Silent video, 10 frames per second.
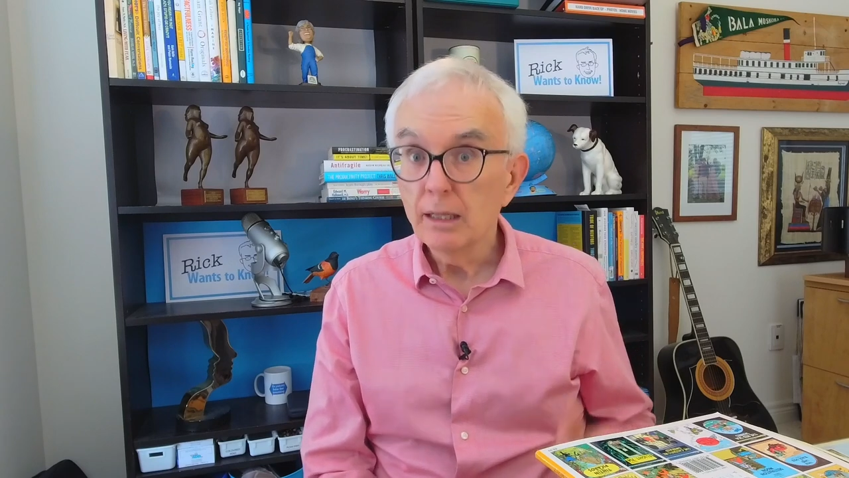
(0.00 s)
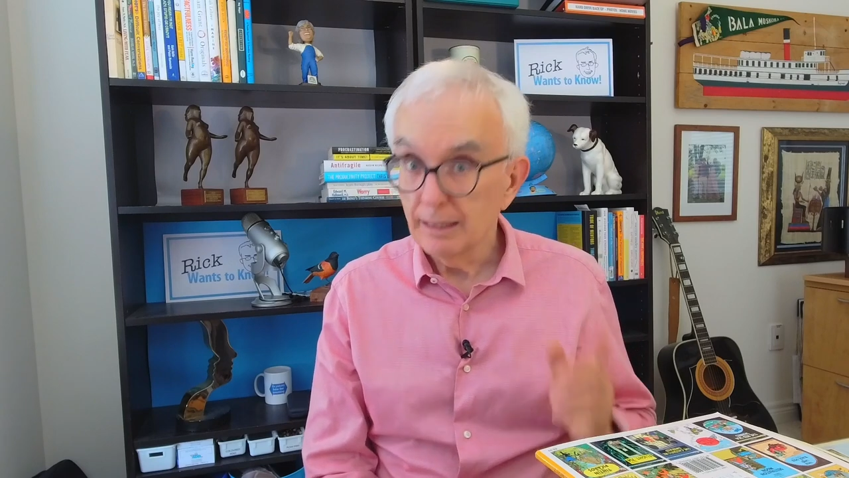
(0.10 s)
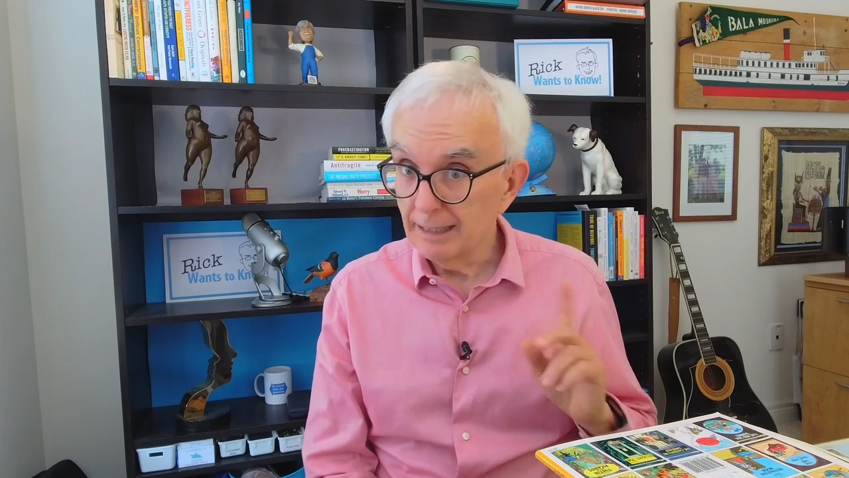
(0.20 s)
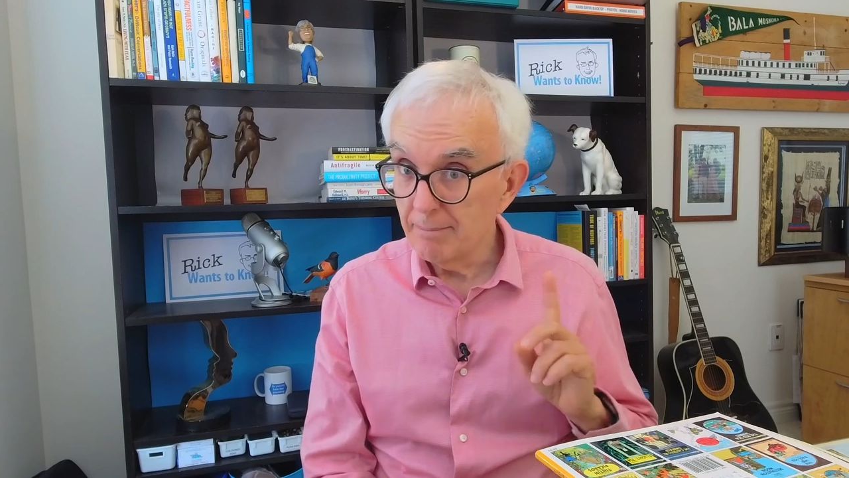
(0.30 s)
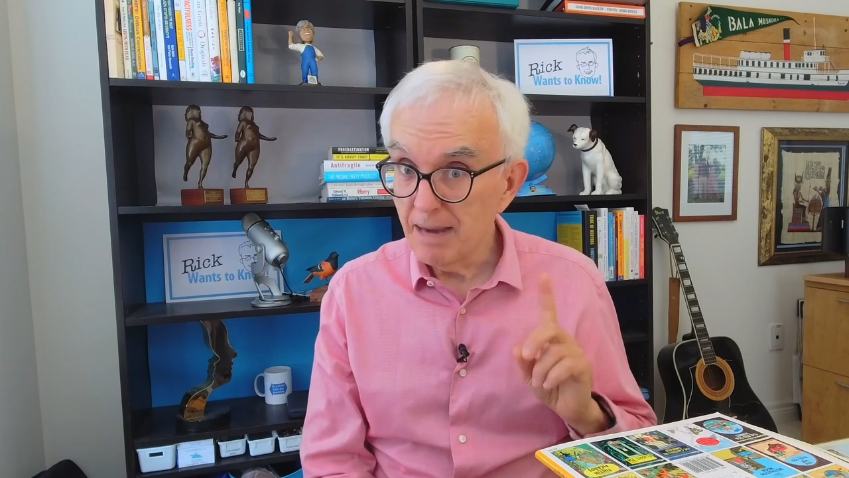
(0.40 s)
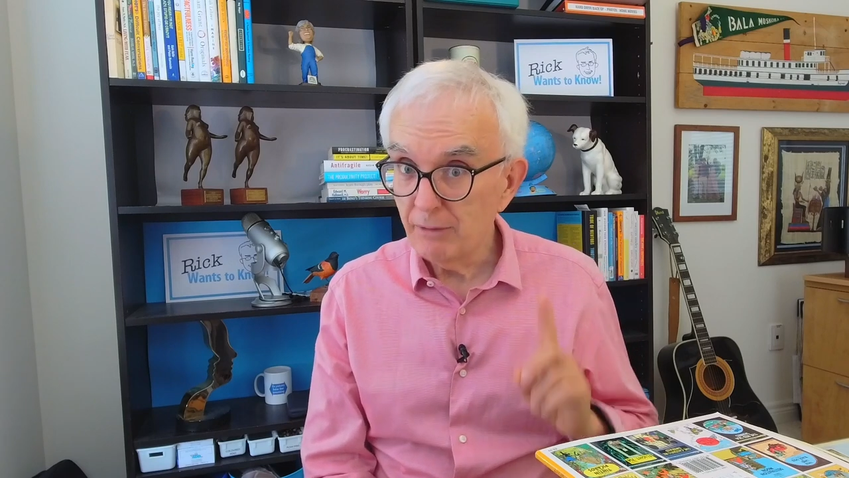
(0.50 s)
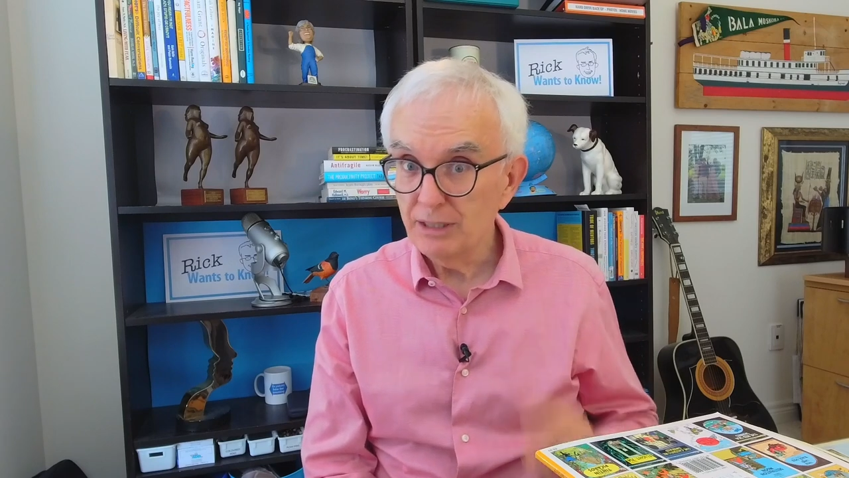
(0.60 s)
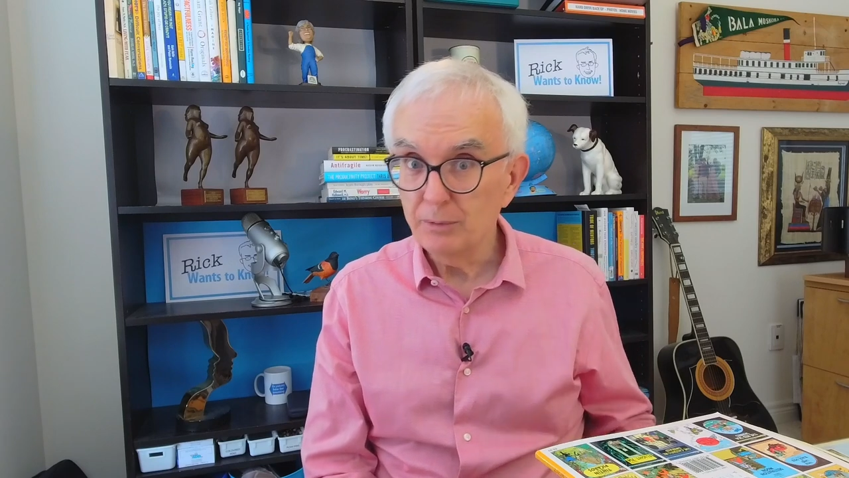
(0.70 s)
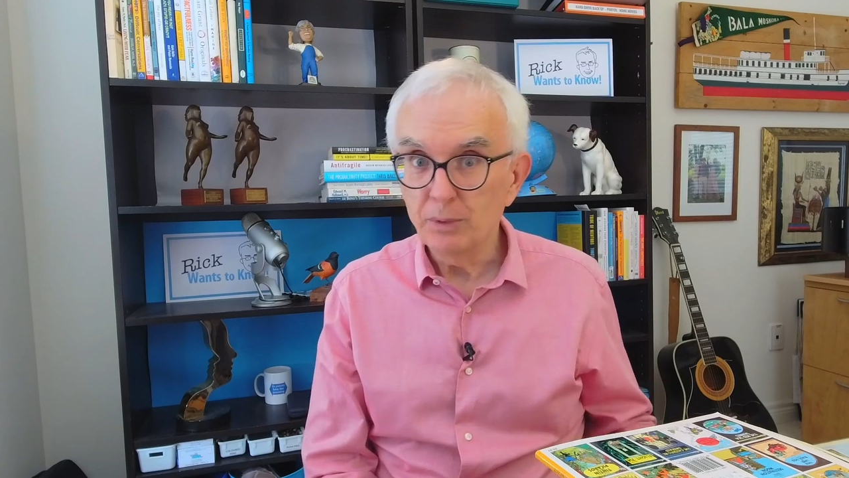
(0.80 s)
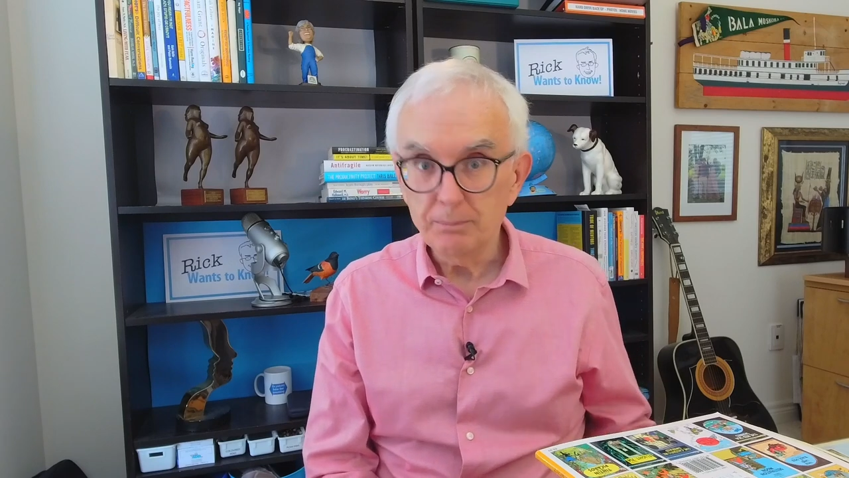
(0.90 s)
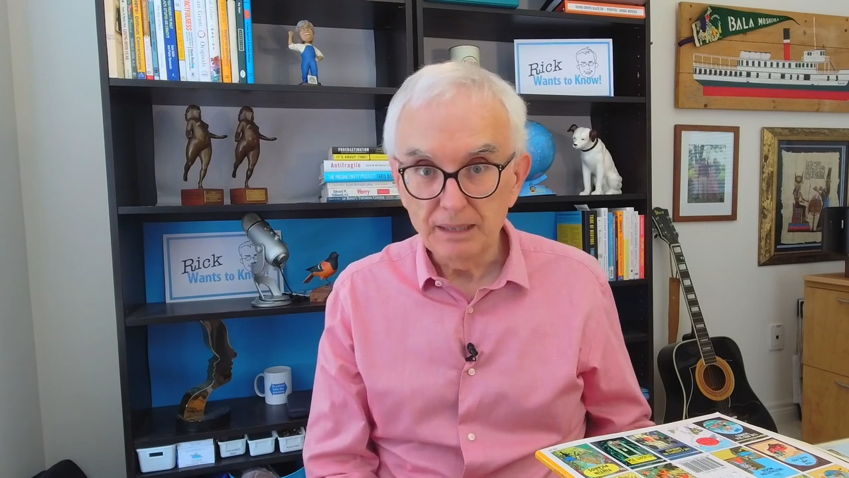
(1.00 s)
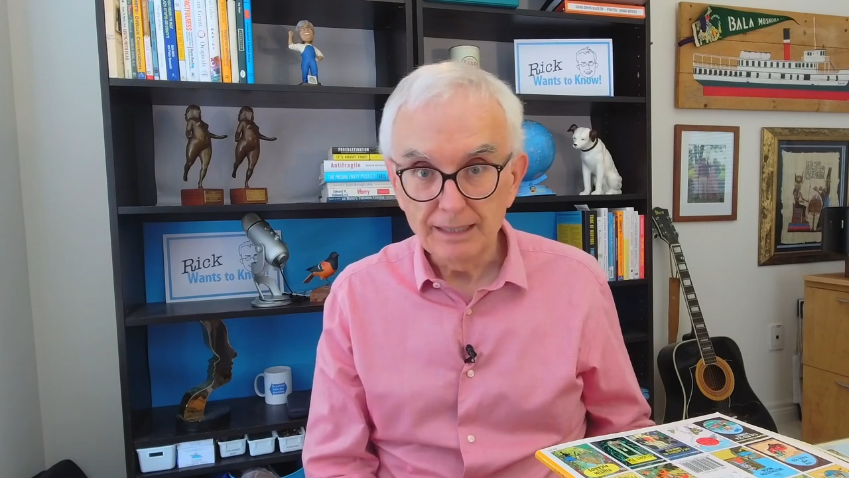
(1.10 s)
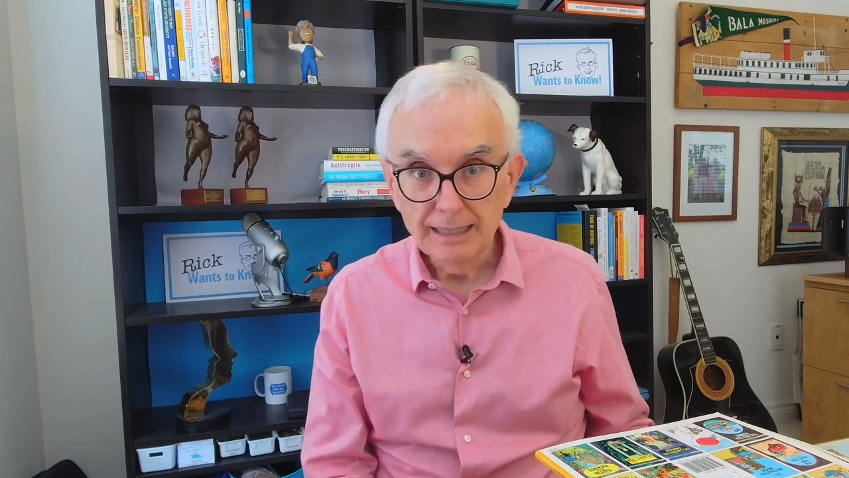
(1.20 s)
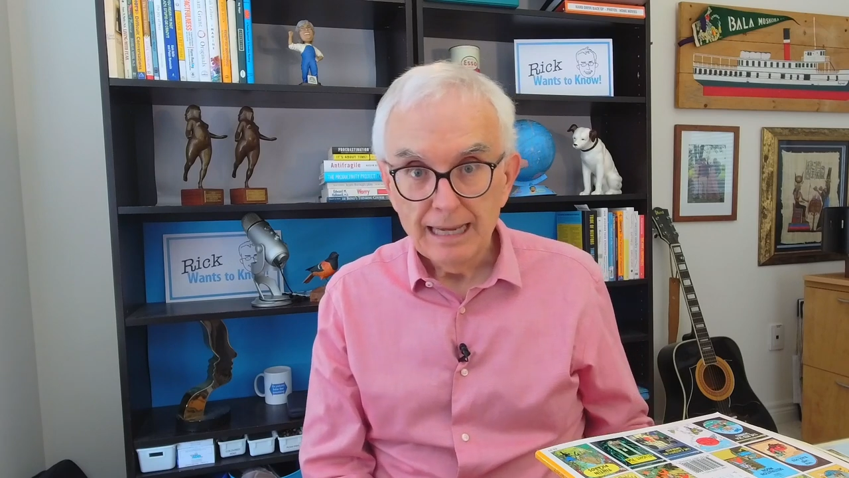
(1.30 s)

like a Mountie would be.